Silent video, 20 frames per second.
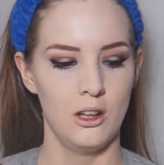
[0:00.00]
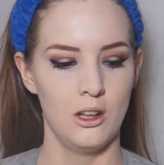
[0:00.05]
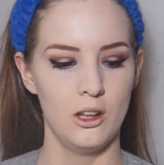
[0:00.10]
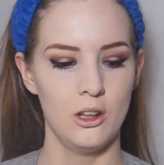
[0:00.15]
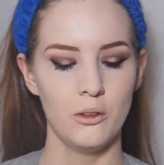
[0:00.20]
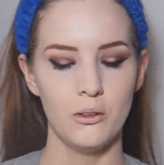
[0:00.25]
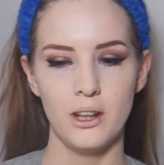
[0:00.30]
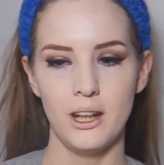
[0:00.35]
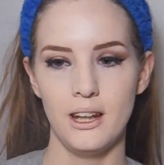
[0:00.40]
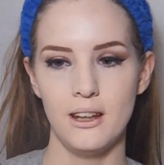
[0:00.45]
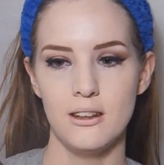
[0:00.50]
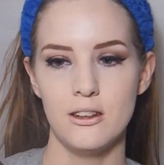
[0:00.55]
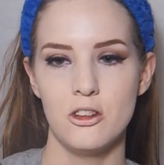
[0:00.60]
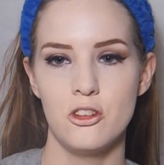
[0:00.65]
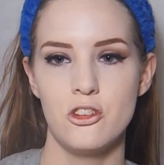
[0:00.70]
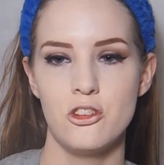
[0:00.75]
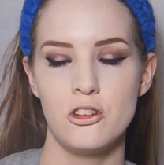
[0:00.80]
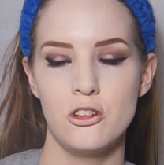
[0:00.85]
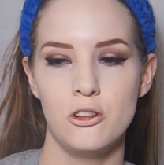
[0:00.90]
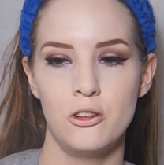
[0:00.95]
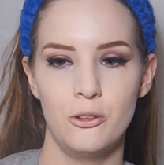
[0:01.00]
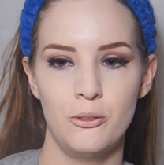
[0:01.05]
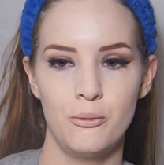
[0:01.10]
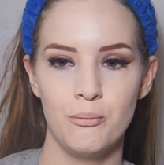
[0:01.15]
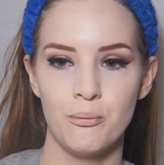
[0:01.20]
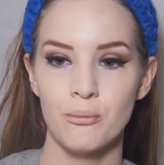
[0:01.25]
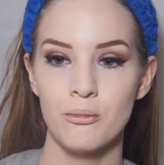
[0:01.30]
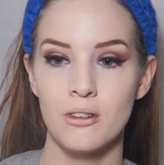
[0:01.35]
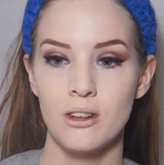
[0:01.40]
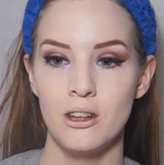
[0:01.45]
Okay, so
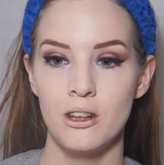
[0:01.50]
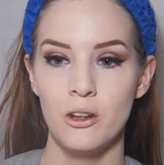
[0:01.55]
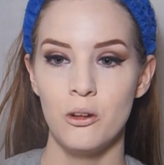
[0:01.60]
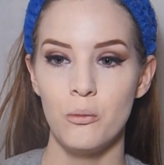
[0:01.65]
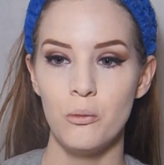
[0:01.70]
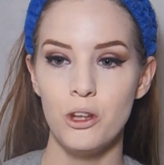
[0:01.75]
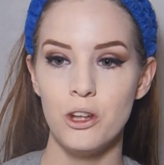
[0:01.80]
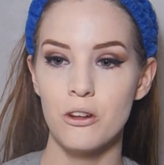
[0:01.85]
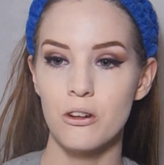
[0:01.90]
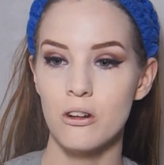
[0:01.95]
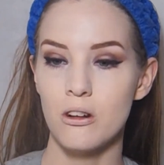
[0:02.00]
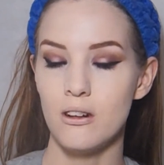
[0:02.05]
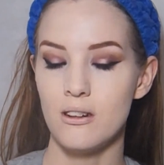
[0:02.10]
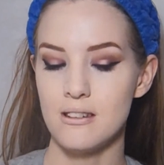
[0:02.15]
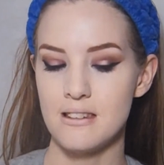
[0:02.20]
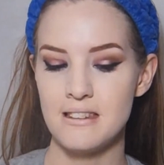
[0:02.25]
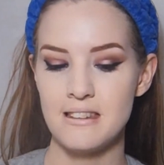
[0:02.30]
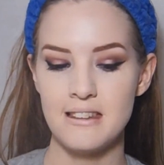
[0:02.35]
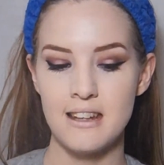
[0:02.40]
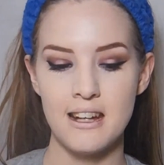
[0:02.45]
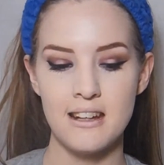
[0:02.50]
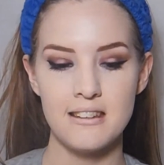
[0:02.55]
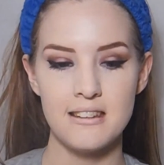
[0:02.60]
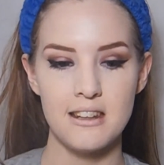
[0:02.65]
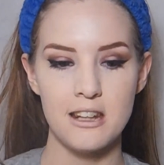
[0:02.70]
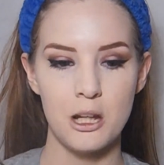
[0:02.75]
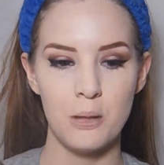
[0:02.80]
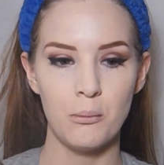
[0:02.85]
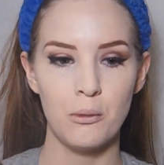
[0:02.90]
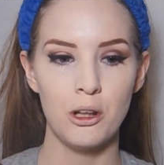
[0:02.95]
we are all set,
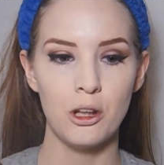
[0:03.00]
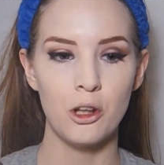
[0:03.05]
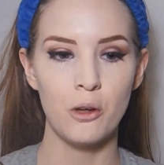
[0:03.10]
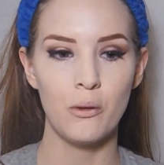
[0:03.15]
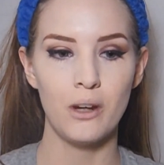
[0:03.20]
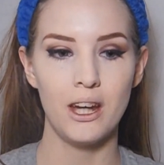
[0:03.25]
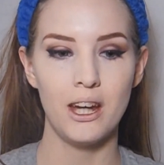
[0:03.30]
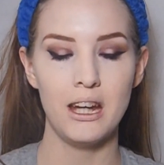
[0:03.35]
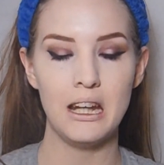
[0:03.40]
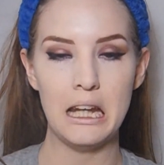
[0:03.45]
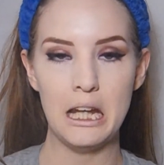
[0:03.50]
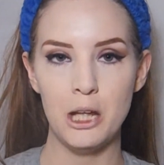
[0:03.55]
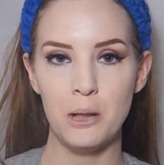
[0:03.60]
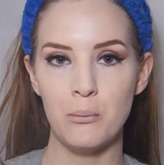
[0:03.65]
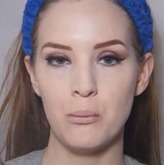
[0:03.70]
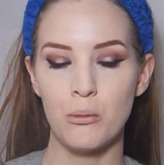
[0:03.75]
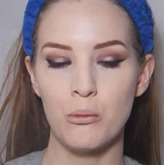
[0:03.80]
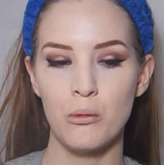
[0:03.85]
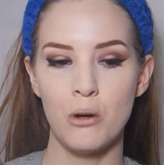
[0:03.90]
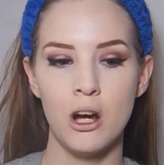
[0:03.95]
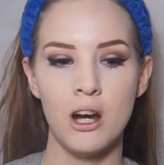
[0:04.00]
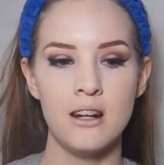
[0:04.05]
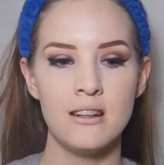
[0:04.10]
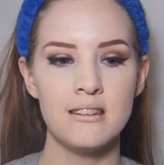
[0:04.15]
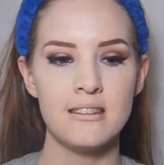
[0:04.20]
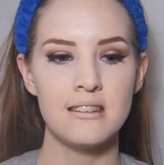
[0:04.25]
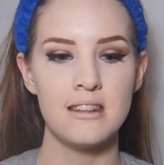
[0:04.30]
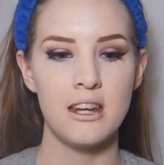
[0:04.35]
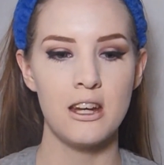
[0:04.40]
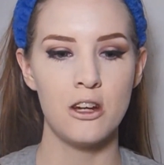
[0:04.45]
and I'm going to go ahead and
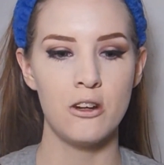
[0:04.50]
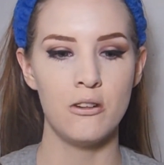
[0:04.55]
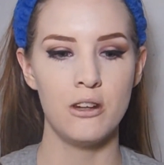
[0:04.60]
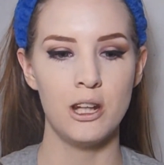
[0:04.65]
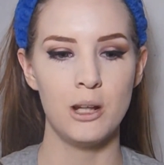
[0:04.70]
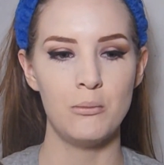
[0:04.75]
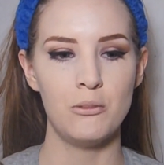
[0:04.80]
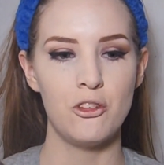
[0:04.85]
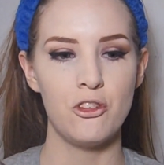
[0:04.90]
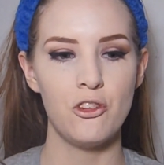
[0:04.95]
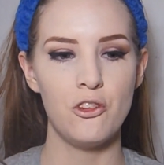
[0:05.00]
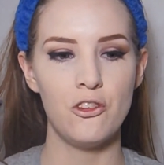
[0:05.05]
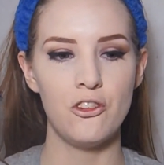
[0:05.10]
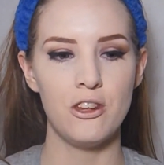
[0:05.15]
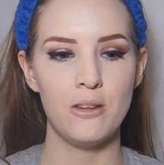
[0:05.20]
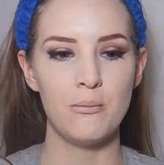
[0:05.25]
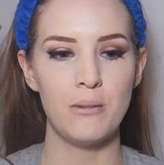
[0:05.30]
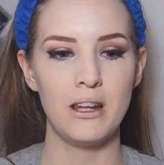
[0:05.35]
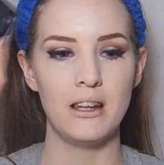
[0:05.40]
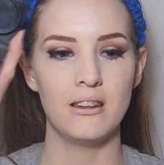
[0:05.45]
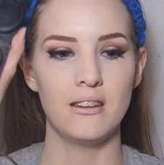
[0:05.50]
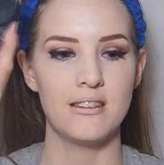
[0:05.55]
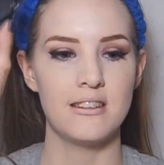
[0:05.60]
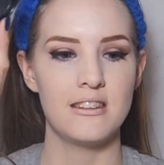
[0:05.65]
bronze now, and I'm just using my